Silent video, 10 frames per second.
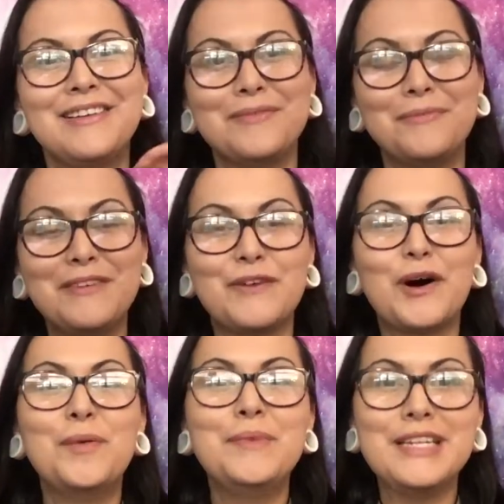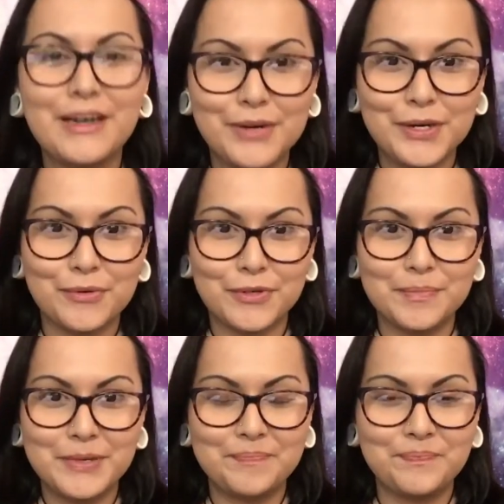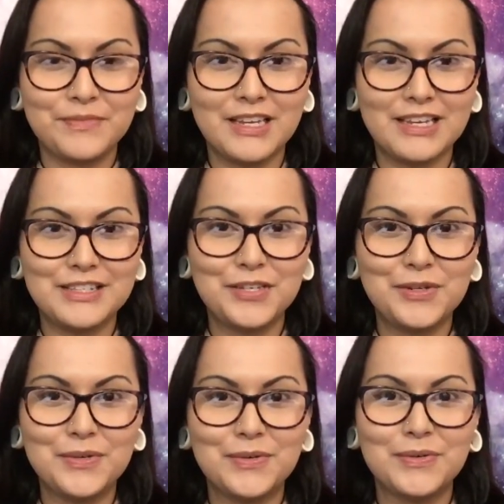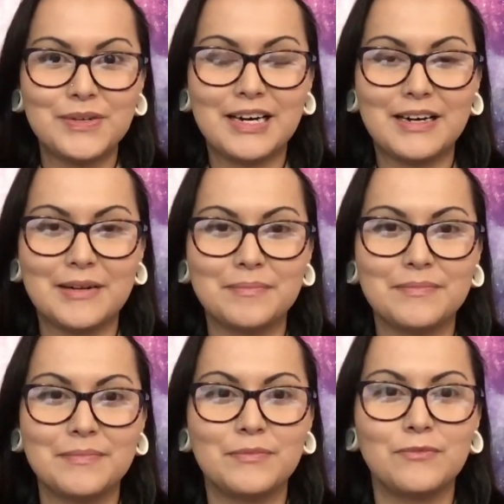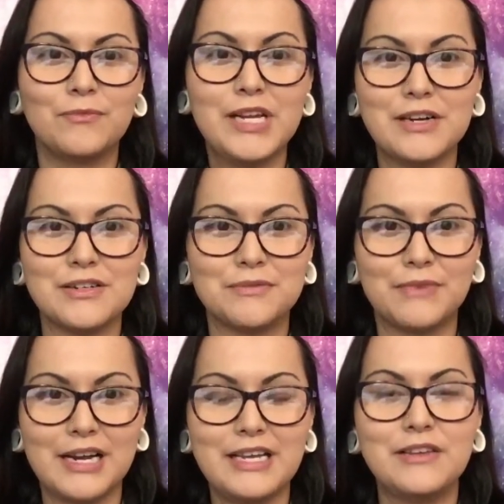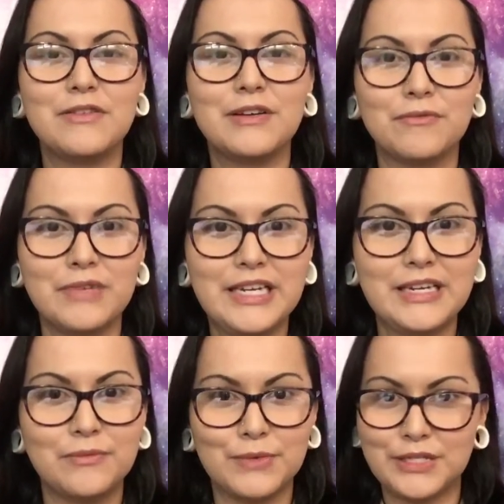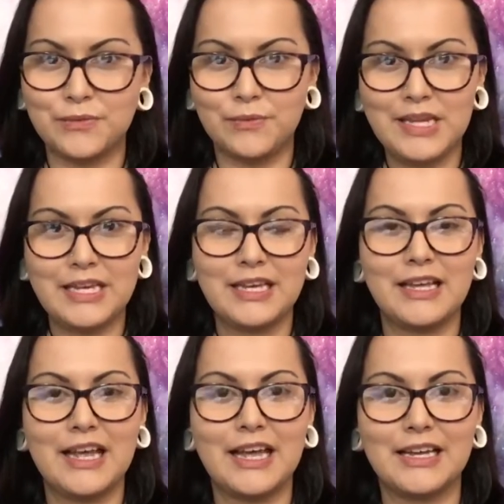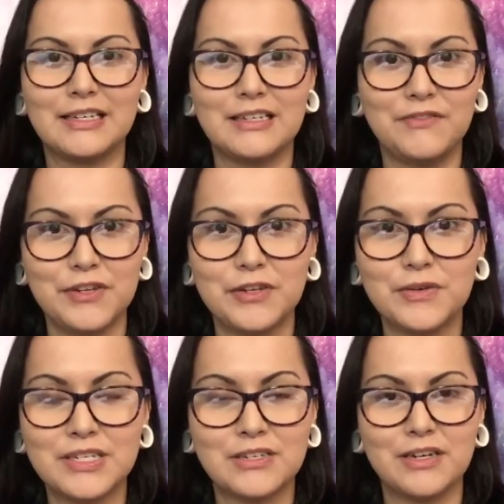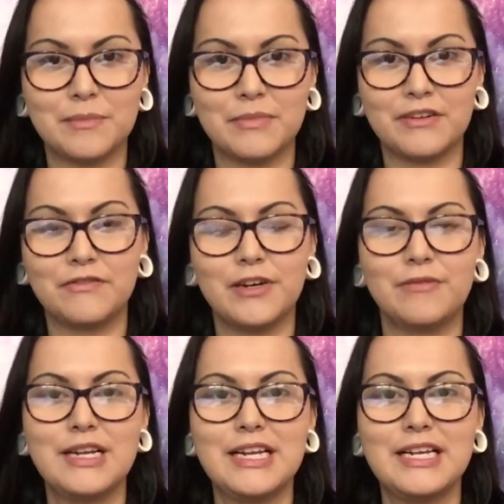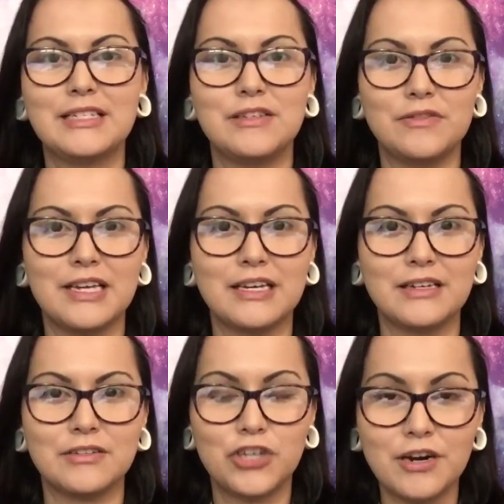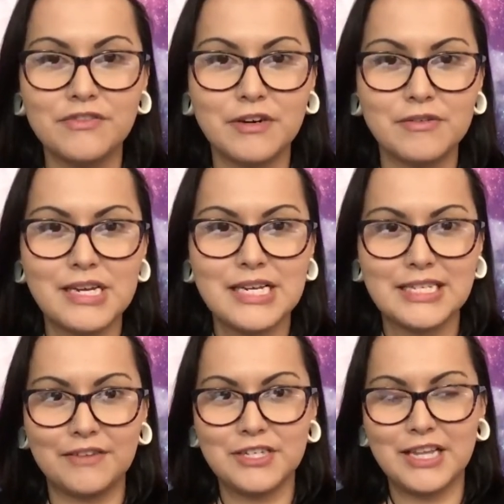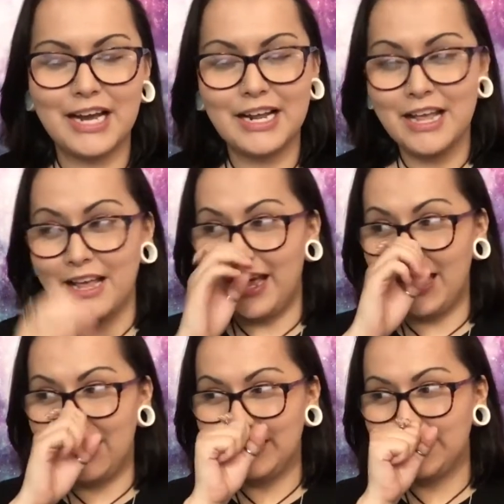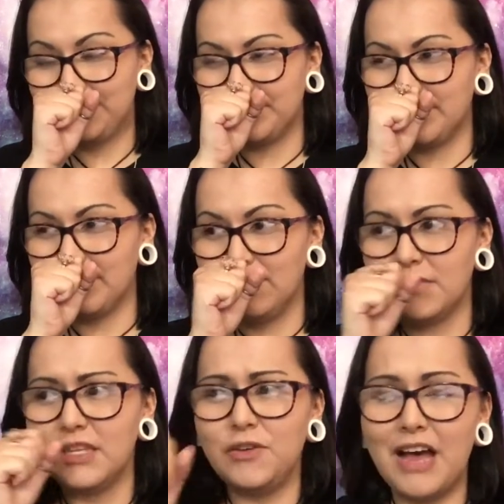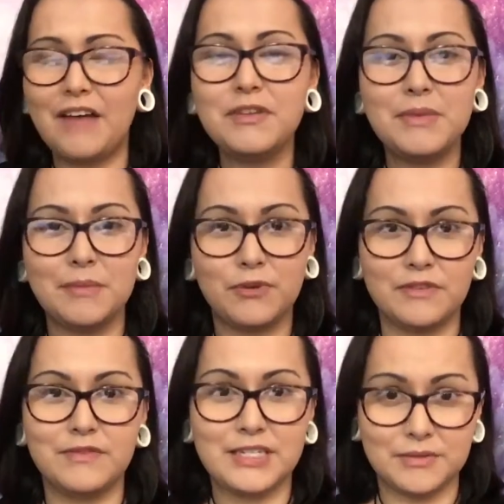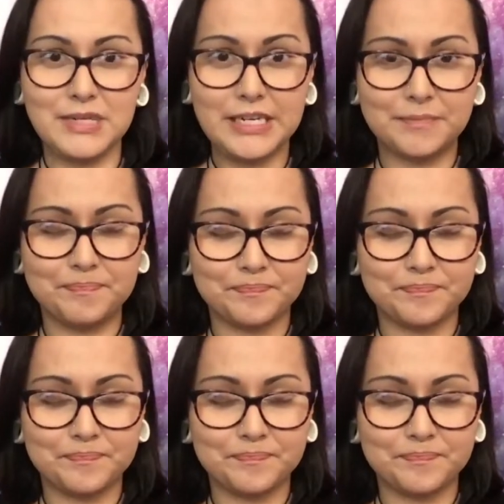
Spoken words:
opened our group to readers, right? You can read once a week, and if you do a certain number of free readings, you can charge for readings after that. And you have to be approved as a reader.